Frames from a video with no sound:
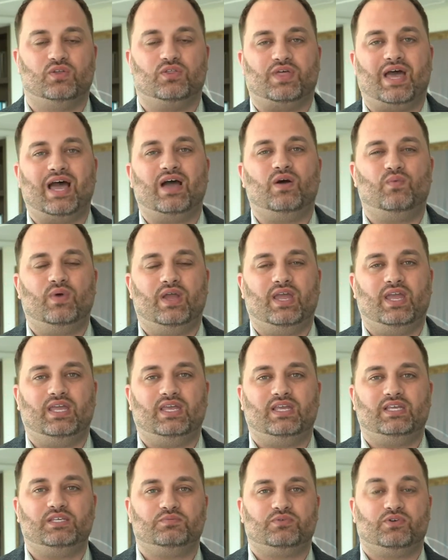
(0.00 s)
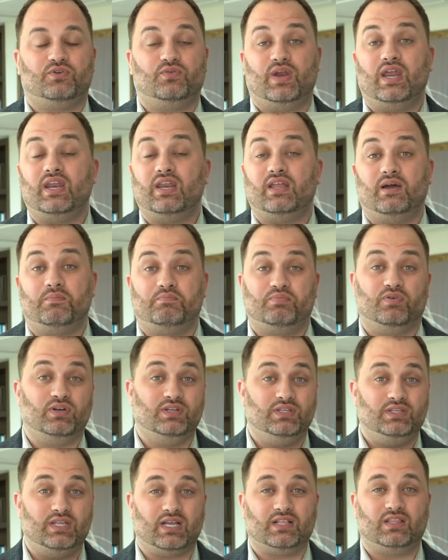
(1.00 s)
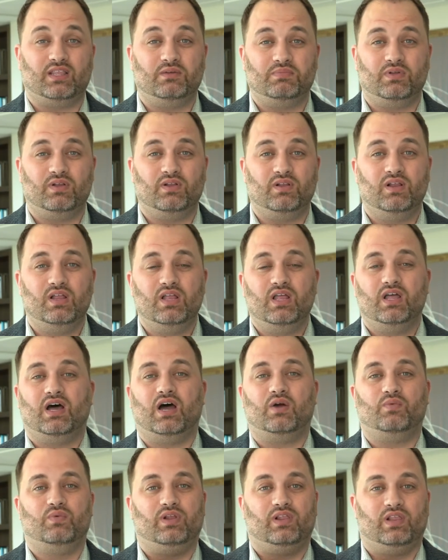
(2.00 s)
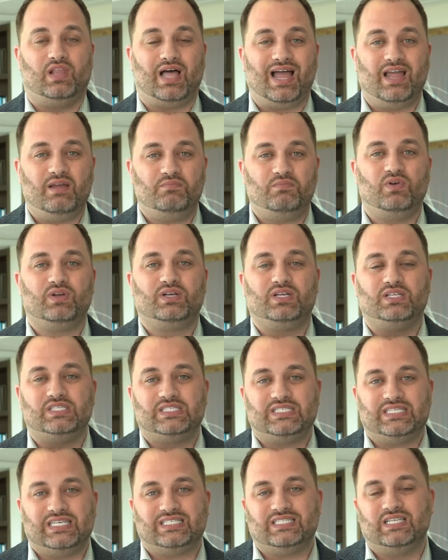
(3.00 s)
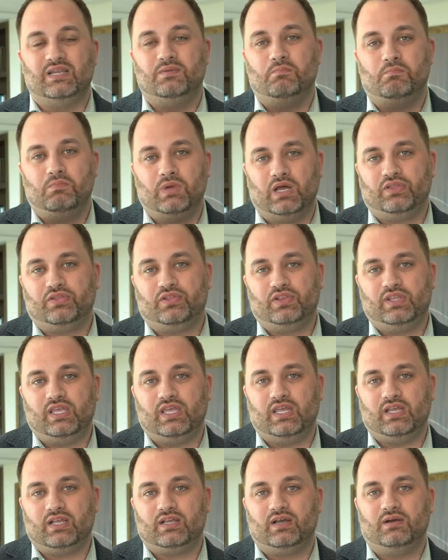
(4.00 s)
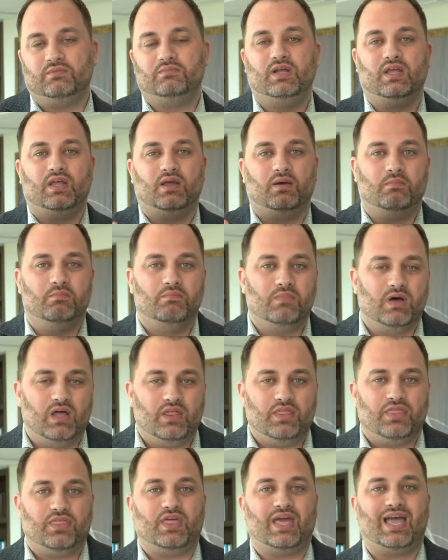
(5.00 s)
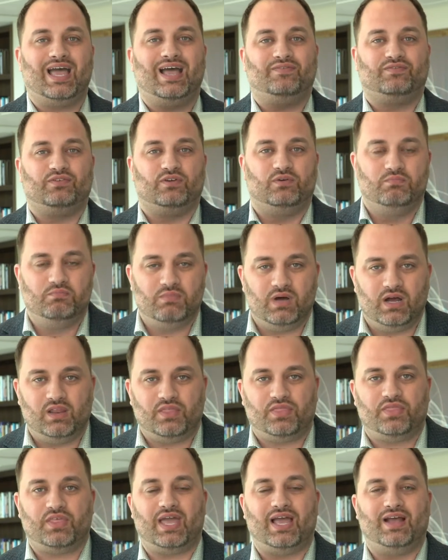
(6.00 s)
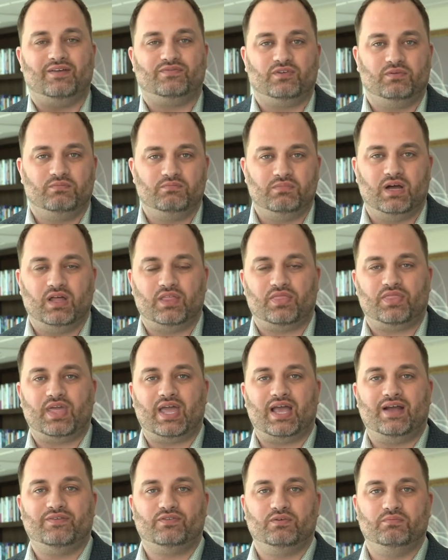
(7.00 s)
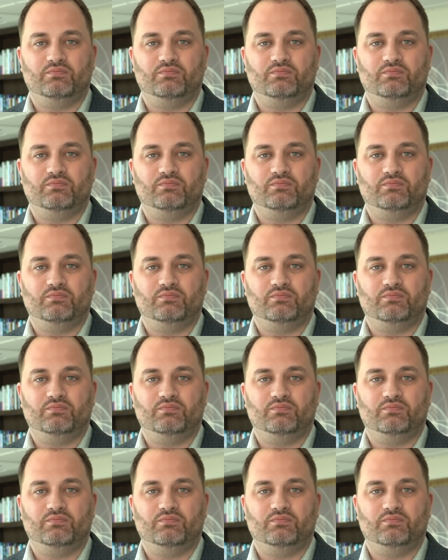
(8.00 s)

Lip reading: that way he's creating a predictable, a reliable, consistent monthly income month after month after month after